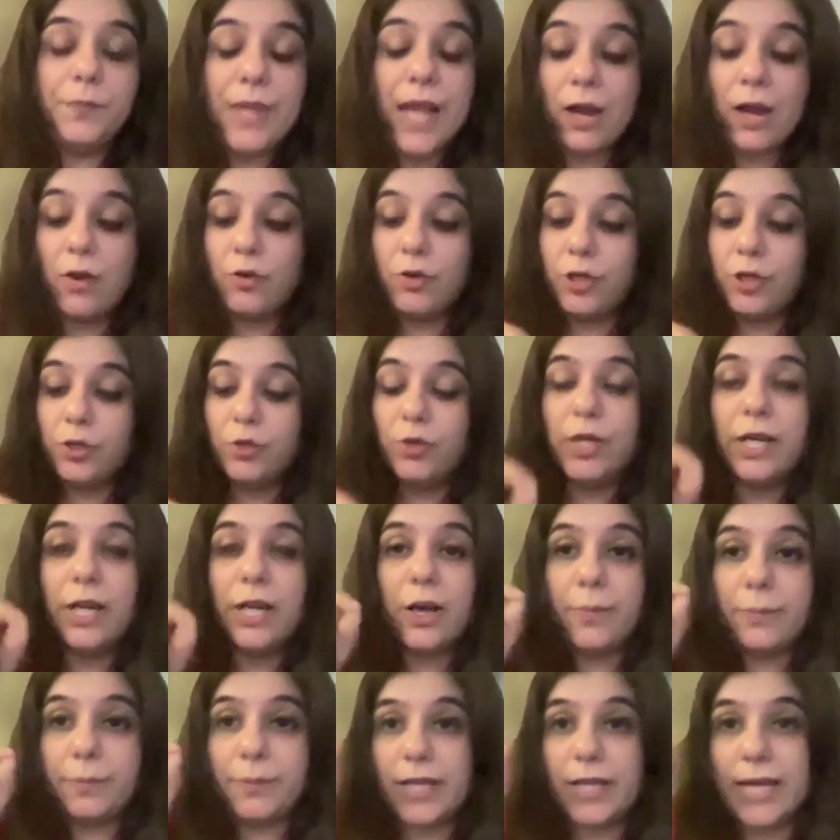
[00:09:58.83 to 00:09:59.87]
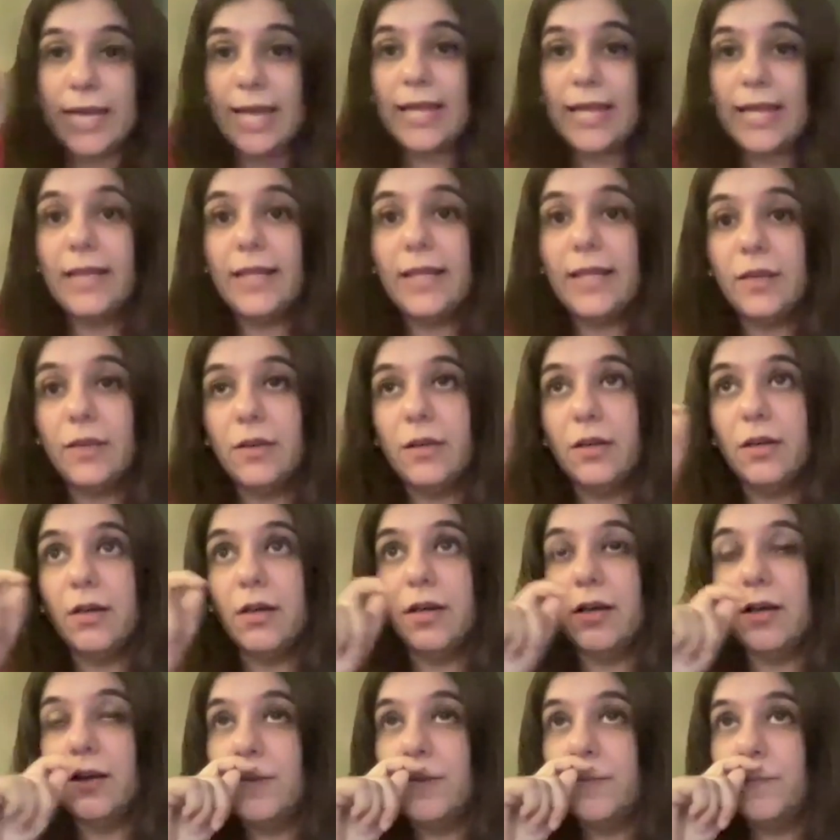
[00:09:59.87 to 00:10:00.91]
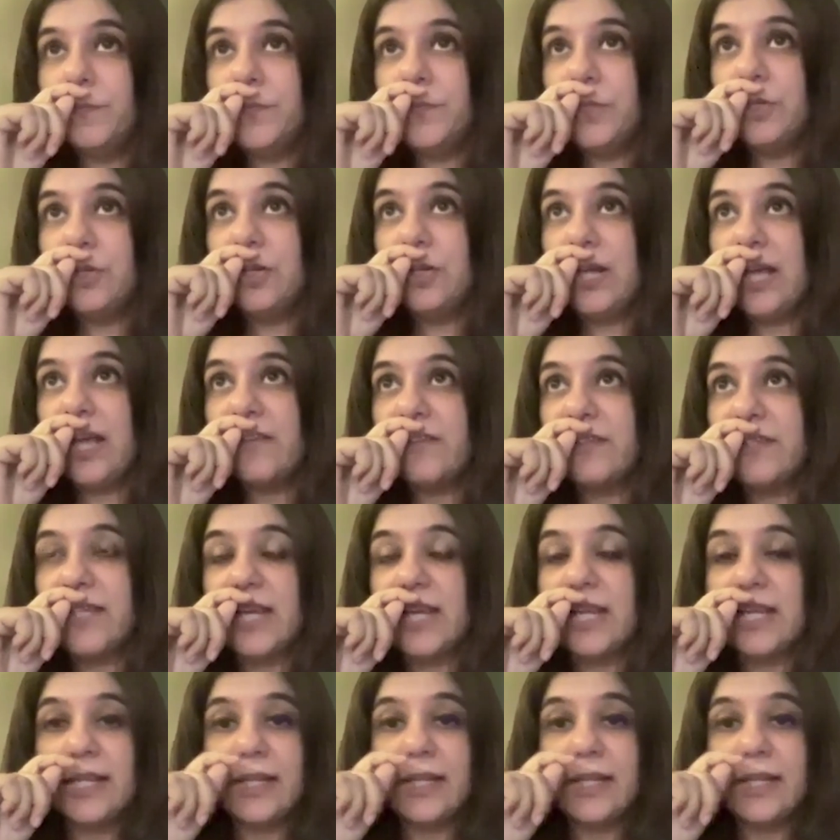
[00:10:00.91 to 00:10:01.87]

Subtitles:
how do you adopt a healthier lifestyle.